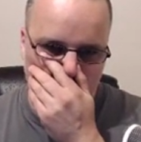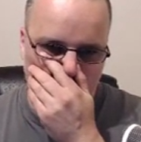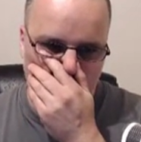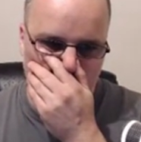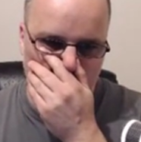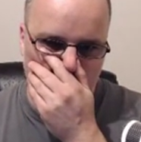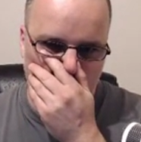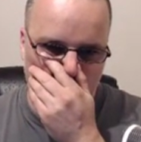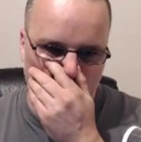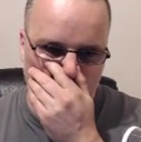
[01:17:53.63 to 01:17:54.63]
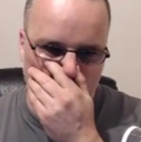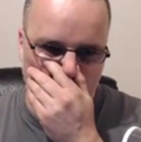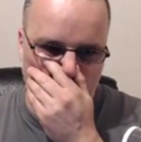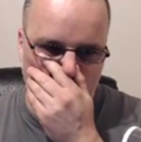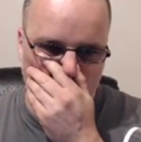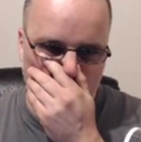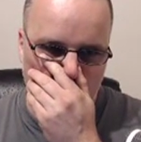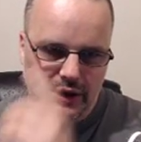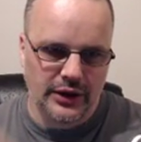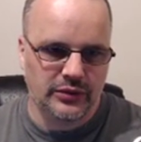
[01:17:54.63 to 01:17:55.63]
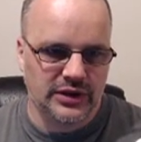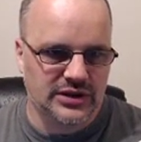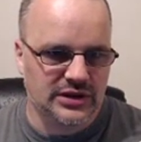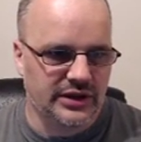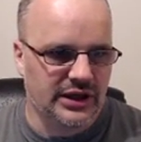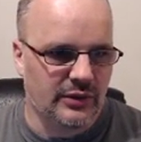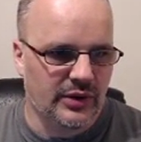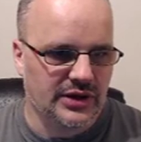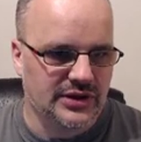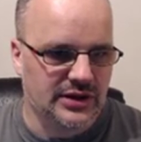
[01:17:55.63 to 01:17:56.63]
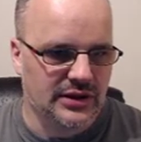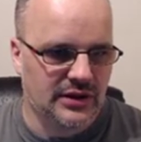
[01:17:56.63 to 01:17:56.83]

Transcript: uh, nope, it's not in network, is it?